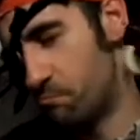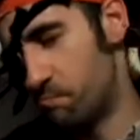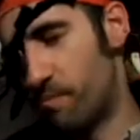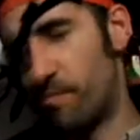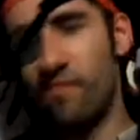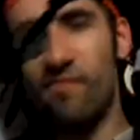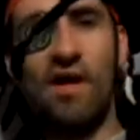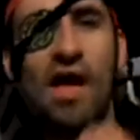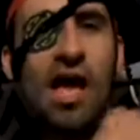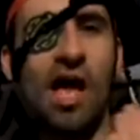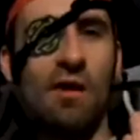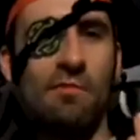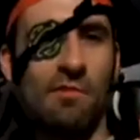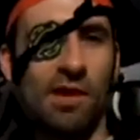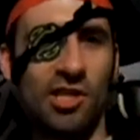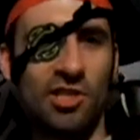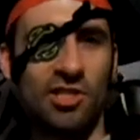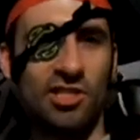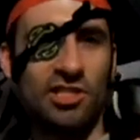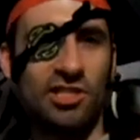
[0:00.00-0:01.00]
Fair
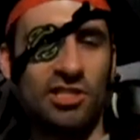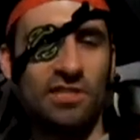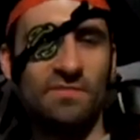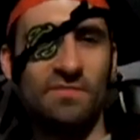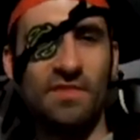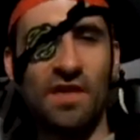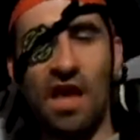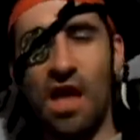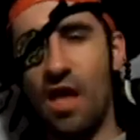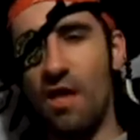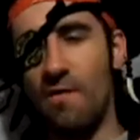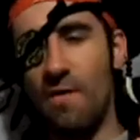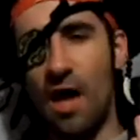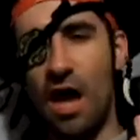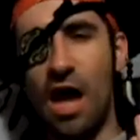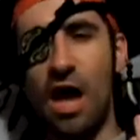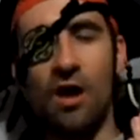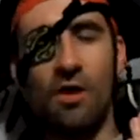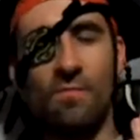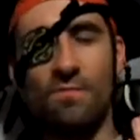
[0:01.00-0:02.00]
maiden,
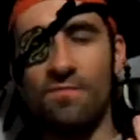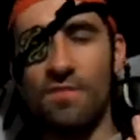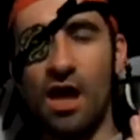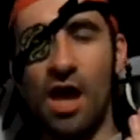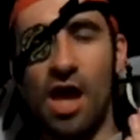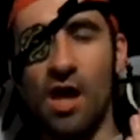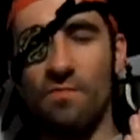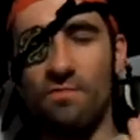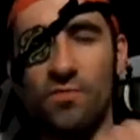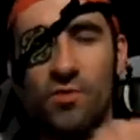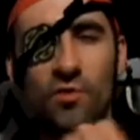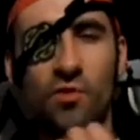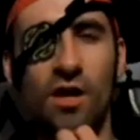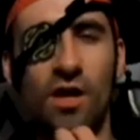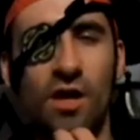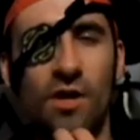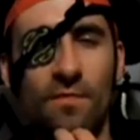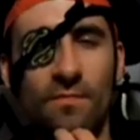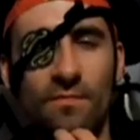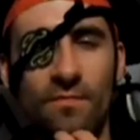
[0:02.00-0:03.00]
how
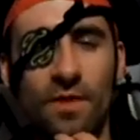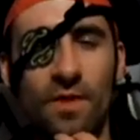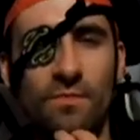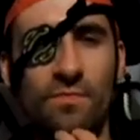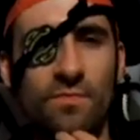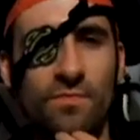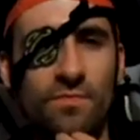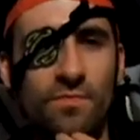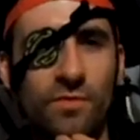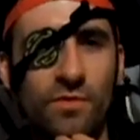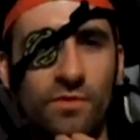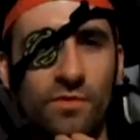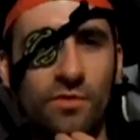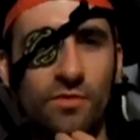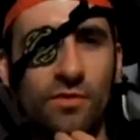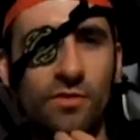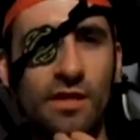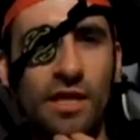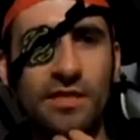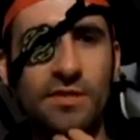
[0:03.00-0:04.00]
you're
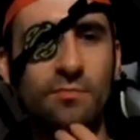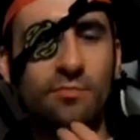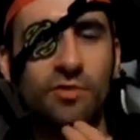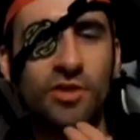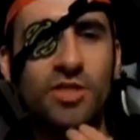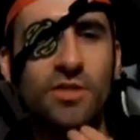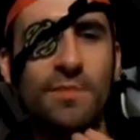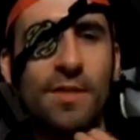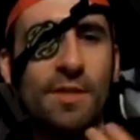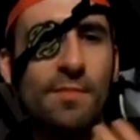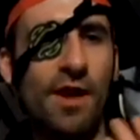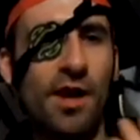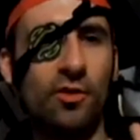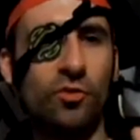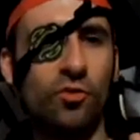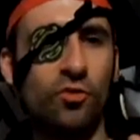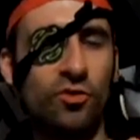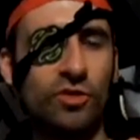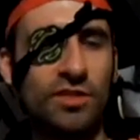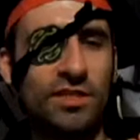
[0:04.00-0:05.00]
not impressed by my
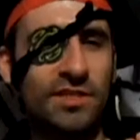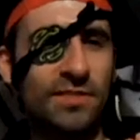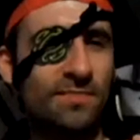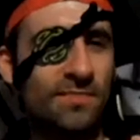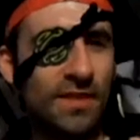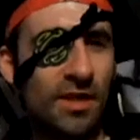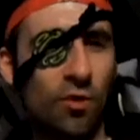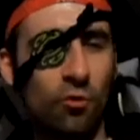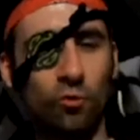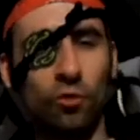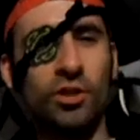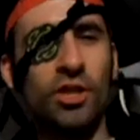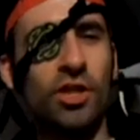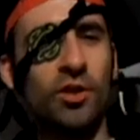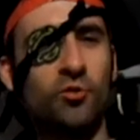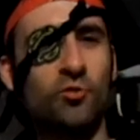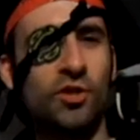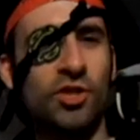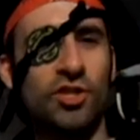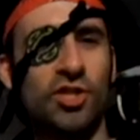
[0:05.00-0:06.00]
looks. Woodland
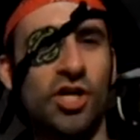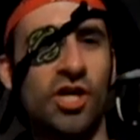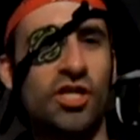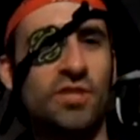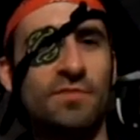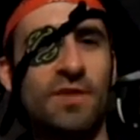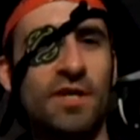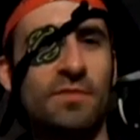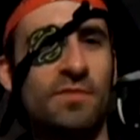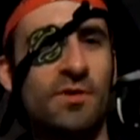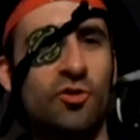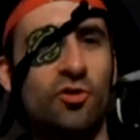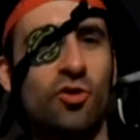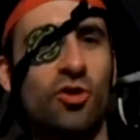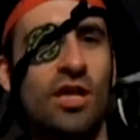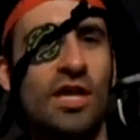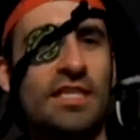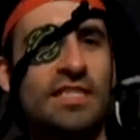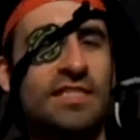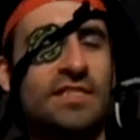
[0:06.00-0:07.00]
creatures make me look
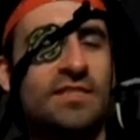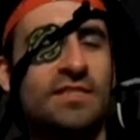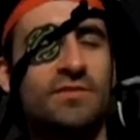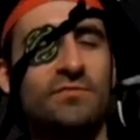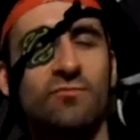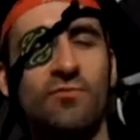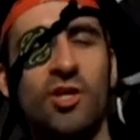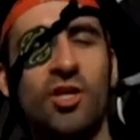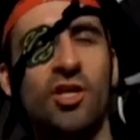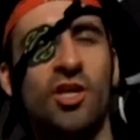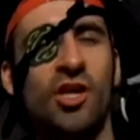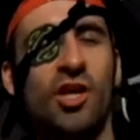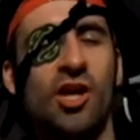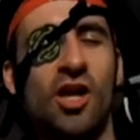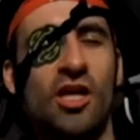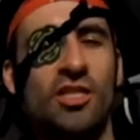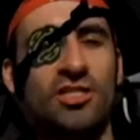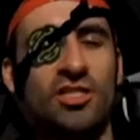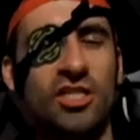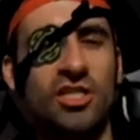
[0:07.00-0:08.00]
as regular
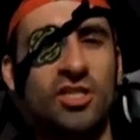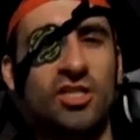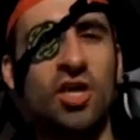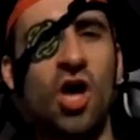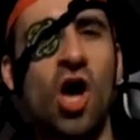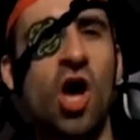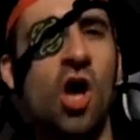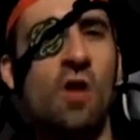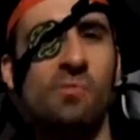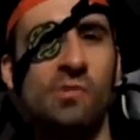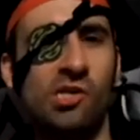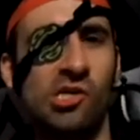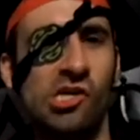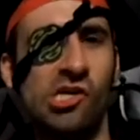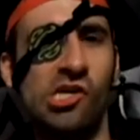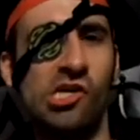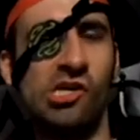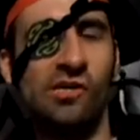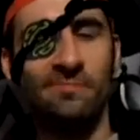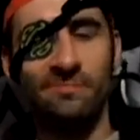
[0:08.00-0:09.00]
as this
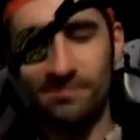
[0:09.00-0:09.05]
commoner.